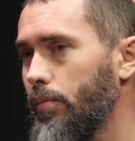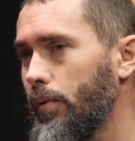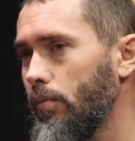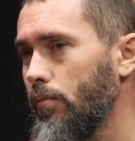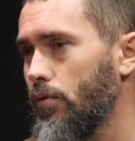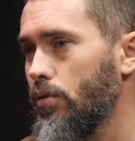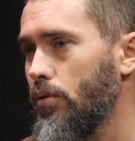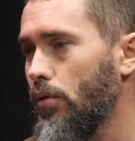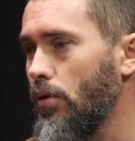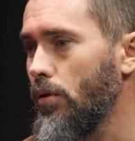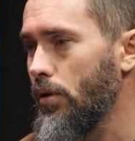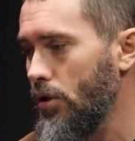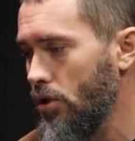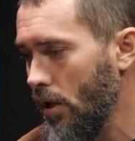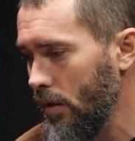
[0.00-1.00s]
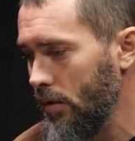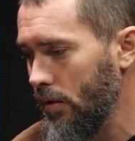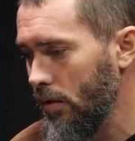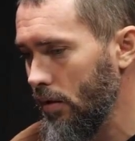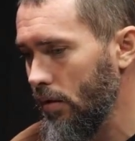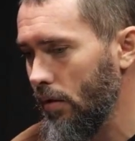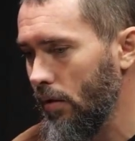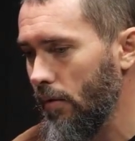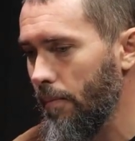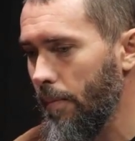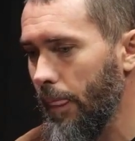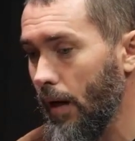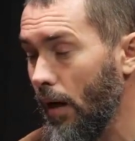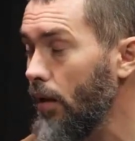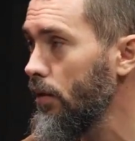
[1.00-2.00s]
Because how are the projects
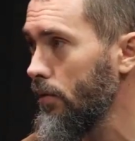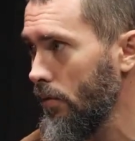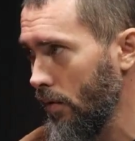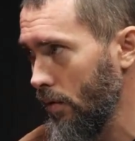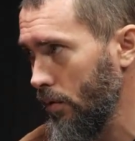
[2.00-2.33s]
developing now?